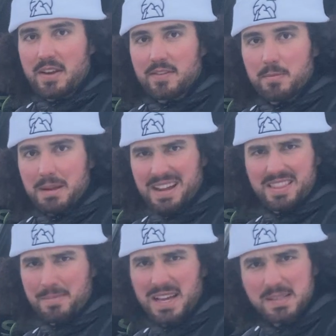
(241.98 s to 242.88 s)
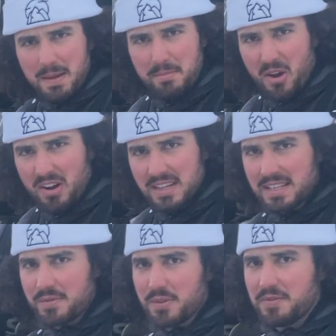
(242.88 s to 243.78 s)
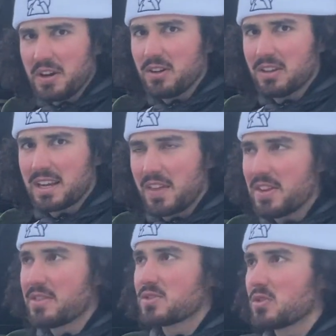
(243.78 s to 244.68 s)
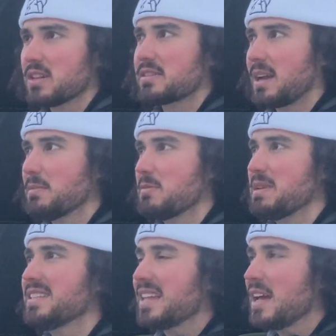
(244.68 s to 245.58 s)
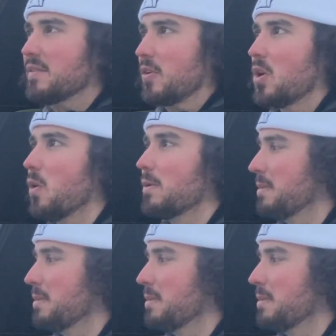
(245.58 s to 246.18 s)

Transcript: ever been, the best my body's ever felt. Like I think there's really something to be said for going